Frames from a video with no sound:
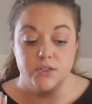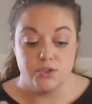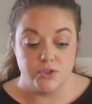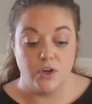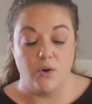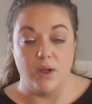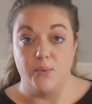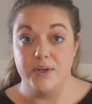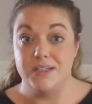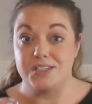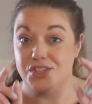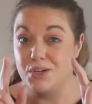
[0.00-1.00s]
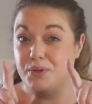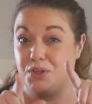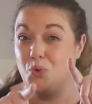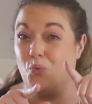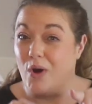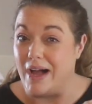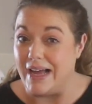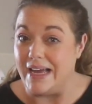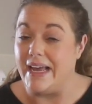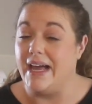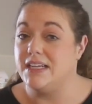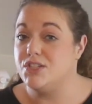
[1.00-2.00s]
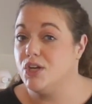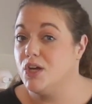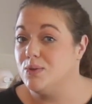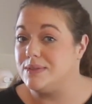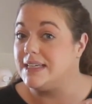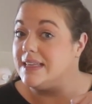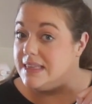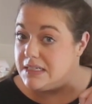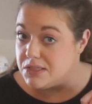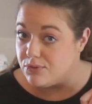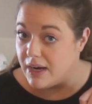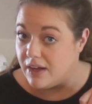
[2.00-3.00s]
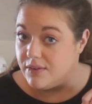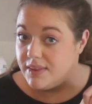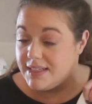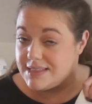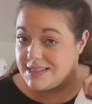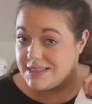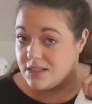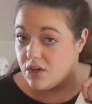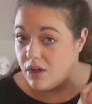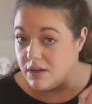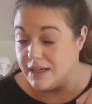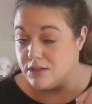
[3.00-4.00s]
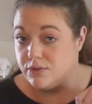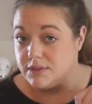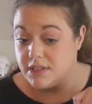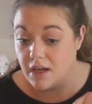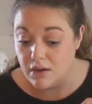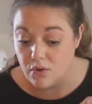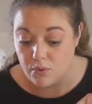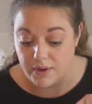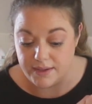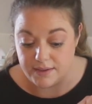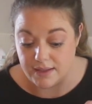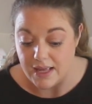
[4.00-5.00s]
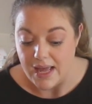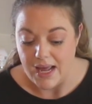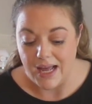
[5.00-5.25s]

So I wanted to share with you why I chose this route. This is an all natural tung oil.